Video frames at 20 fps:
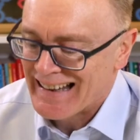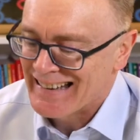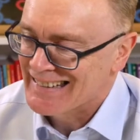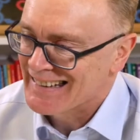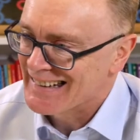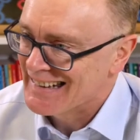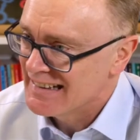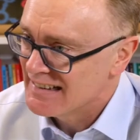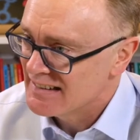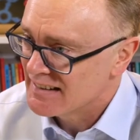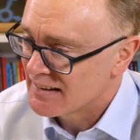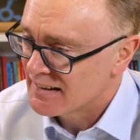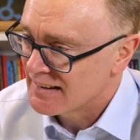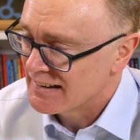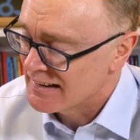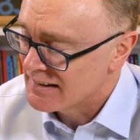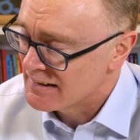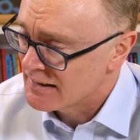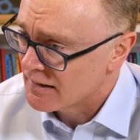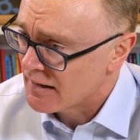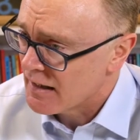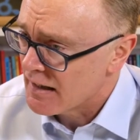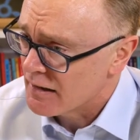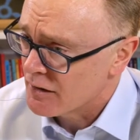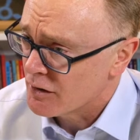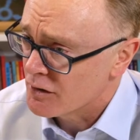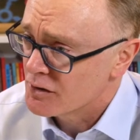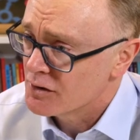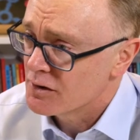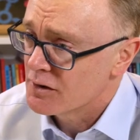and
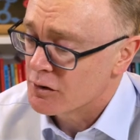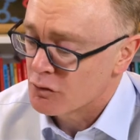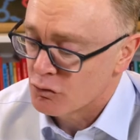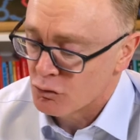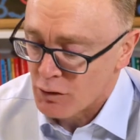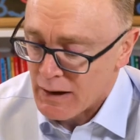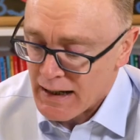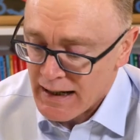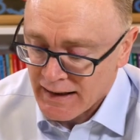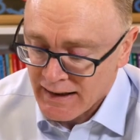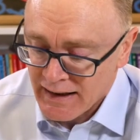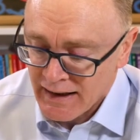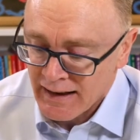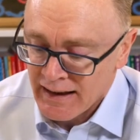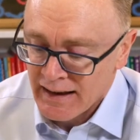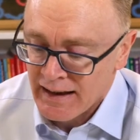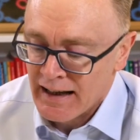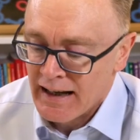indicators to track